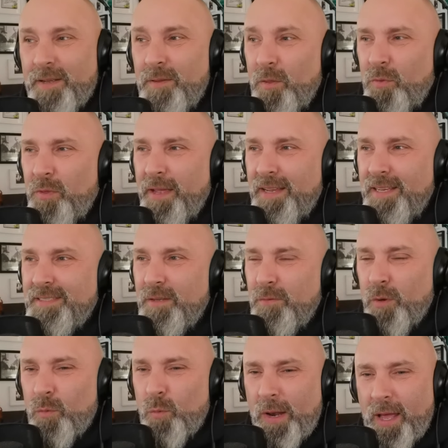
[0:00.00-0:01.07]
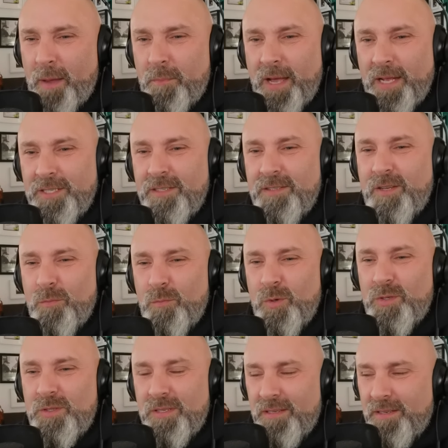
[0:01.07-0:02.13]
Yeah, the thing is, even when I mentioned your
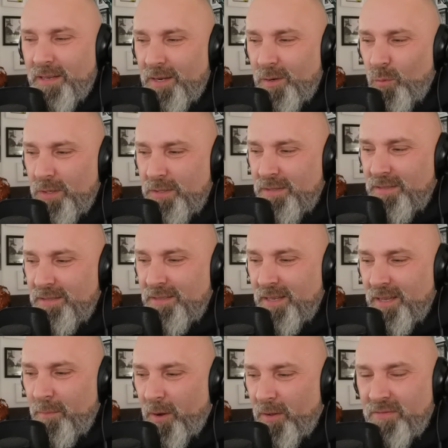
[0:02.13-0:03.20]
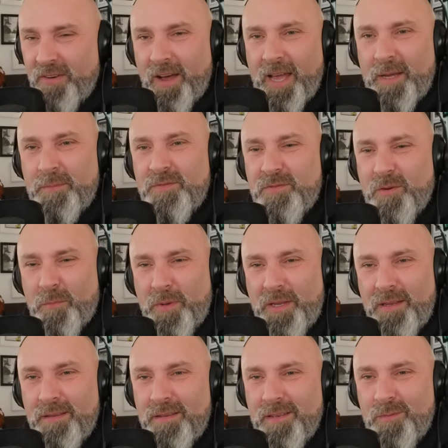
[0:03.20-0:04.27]
music, it was about vibes for
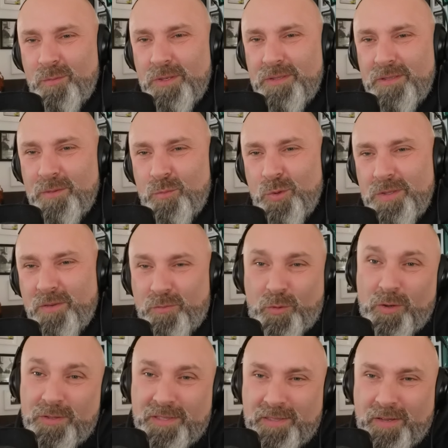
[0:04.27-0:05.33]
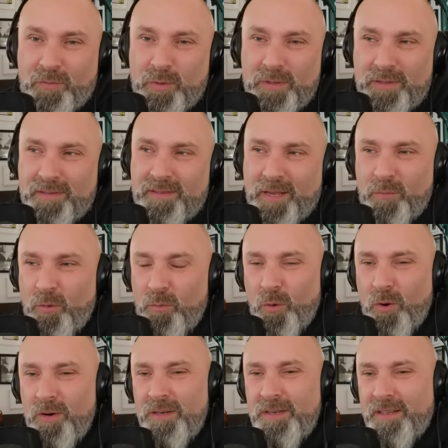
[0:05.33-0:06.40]
me. It was it was of course a different type of
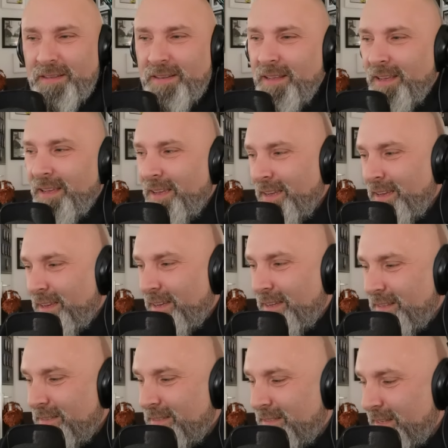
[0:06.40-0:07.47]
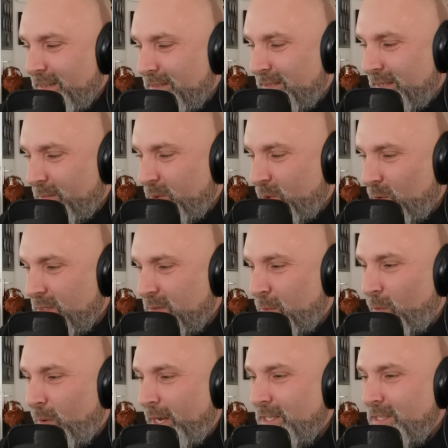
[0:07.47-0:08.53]
world and and some new
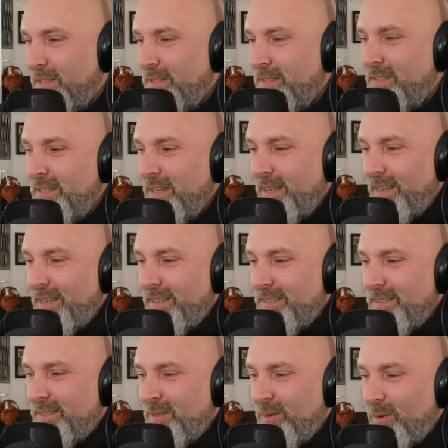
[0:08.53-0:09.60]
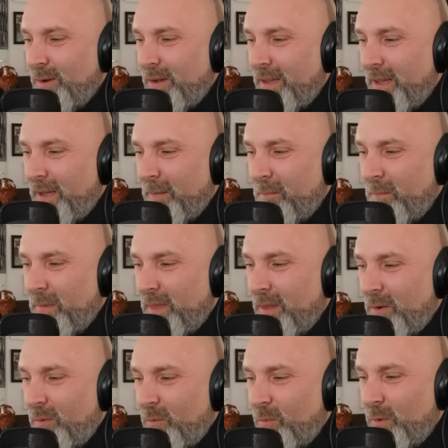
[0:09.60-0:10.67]
inspirations. So um,
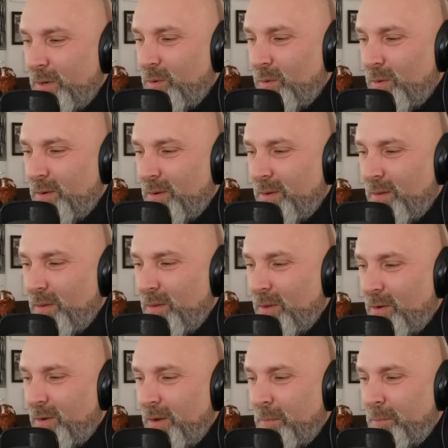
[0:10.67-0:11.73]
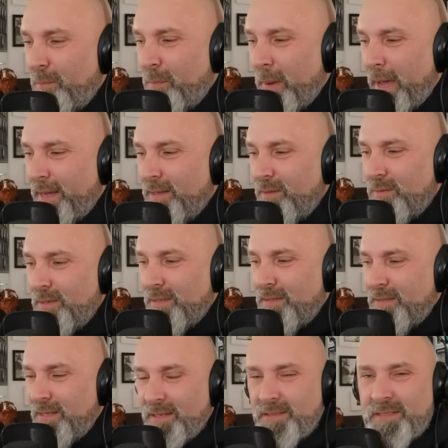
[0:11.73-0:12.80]
when you looking back to the
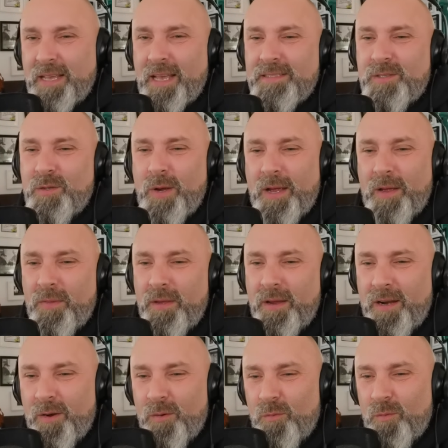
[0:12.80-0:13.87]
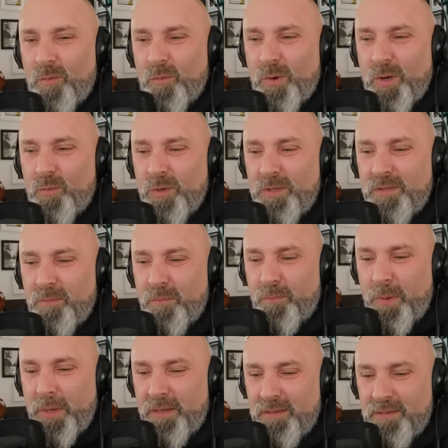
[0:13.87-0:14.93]
success you had there, what was the
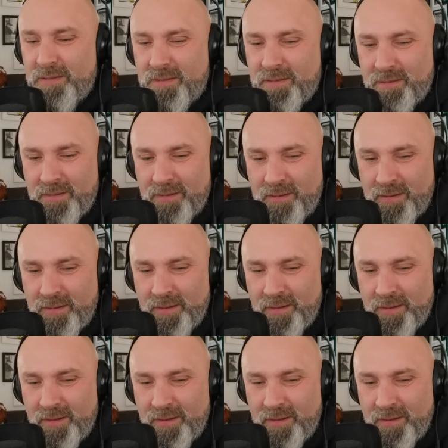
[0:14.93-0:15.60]
biggest